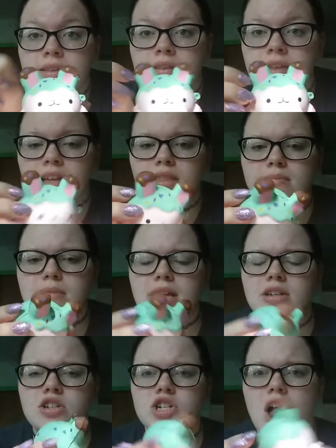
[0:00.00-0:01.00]
is like the
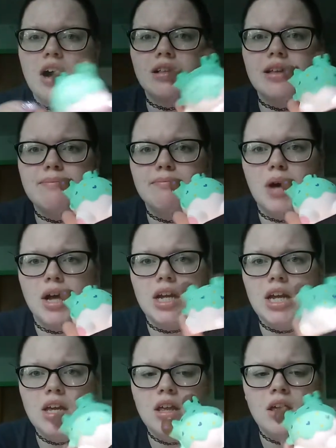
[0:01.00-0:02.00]
mint chocolate
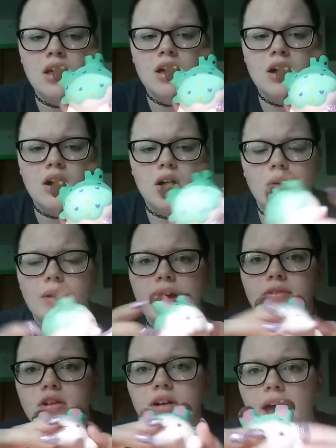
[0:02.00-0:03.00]
bunny or
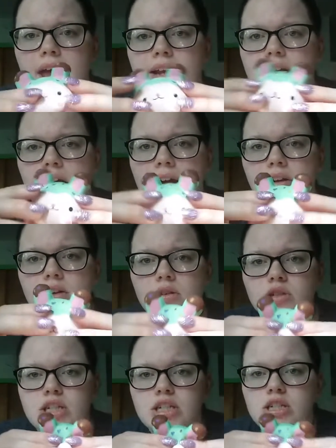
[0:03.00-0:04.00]
whatever, and I don't know,
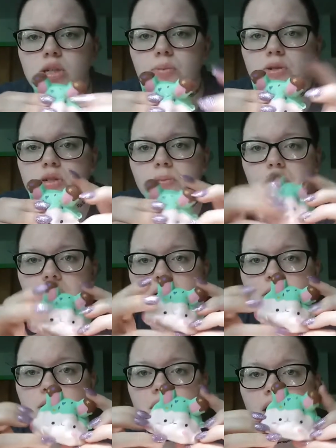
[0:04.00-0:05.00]
she's super super
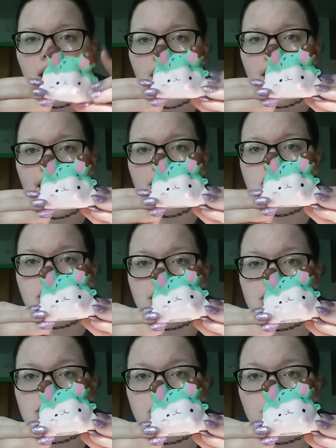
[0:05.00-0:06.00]
cute, and she
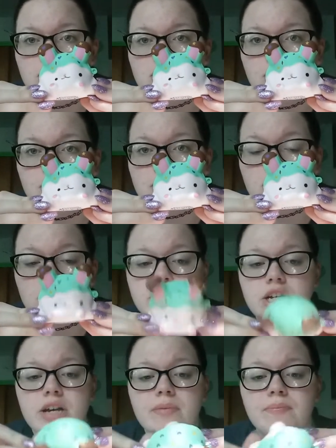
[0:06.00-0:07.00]
is super super
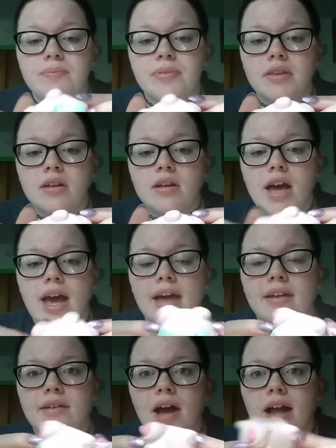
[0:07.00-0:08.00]
squishy,
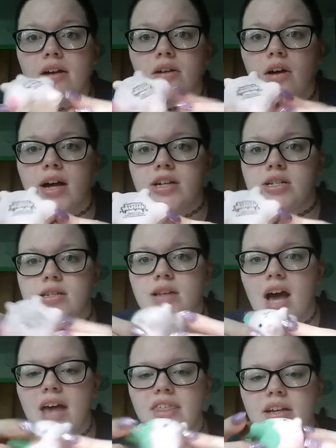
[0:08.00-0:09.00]
and I don't know,
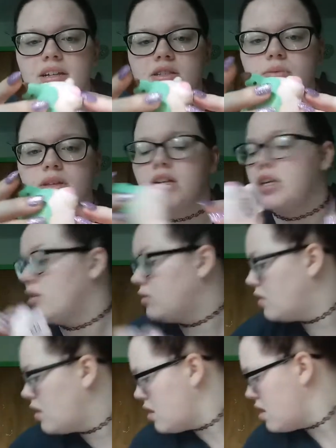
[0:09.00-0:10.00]
I think it's really cute.
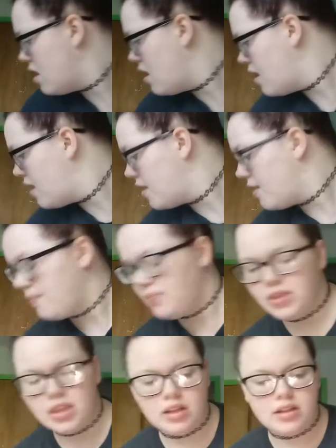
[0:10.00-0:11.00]

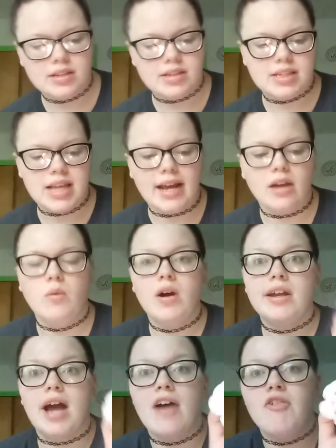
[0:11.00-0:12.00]
The second
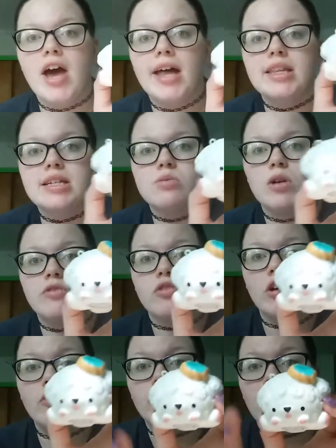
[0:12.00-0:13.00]
one, I've had this one for
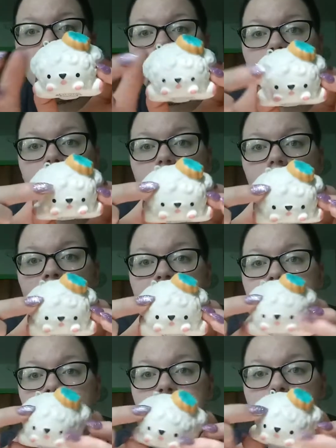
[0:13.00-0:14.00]
a very very long
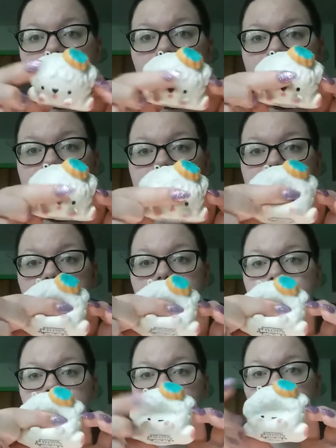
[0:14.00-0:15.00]
time, and he's
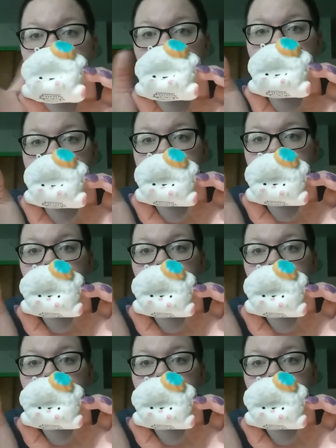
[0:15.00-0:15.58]
stayed with us